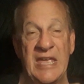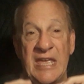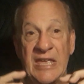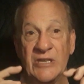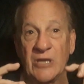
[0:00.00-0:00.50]

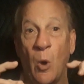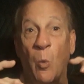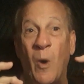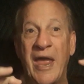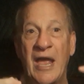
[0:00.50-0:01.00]
is a
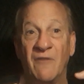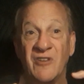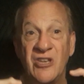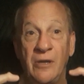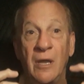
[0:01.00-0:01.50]
way of
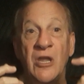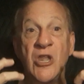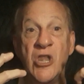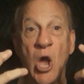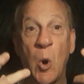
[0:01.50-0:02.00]

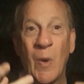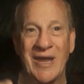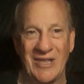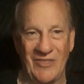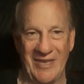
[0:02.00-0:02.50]

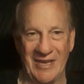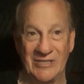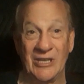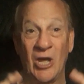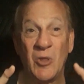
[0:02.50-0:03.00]
knowing things
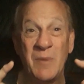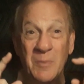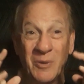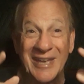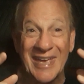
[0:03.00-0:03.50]
that other
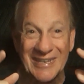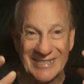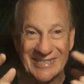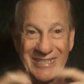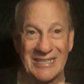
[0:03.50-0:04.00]
people can't
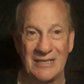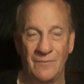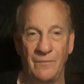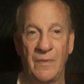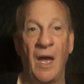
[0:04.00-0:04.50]
see.
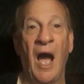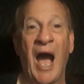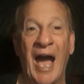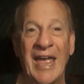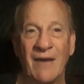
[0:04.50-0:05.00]

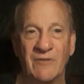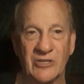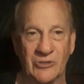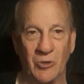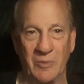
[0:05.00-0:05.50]
I have
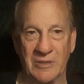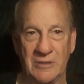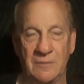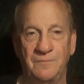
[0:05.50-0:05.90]
discernment.